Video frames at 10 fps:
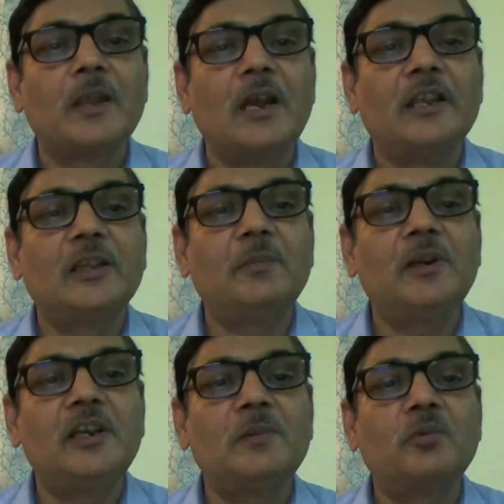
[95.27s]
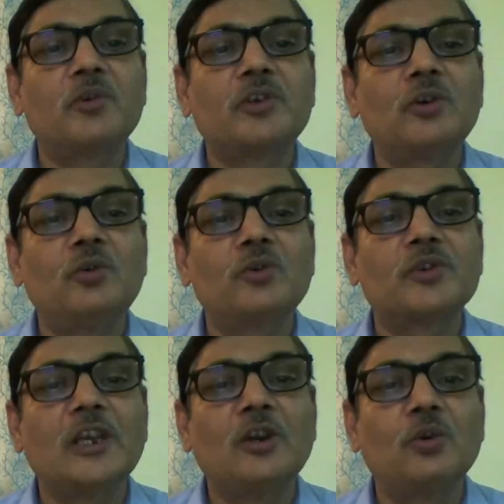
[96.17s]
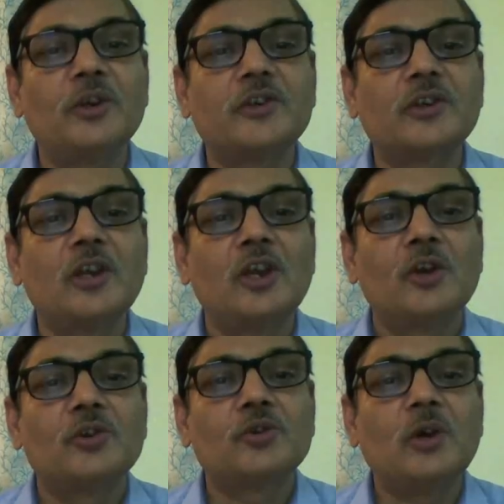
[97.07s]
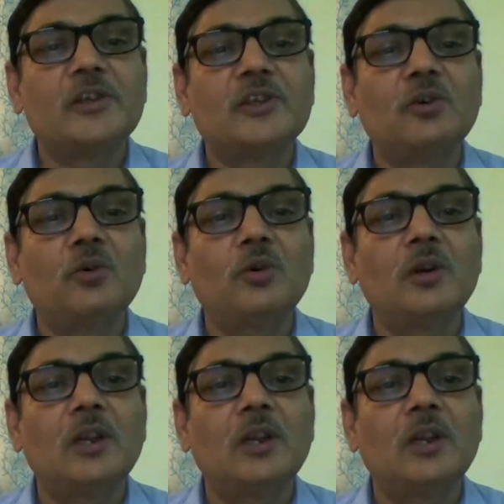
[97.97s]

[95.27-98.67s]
and the middle portion looks yellowish. So as a whole,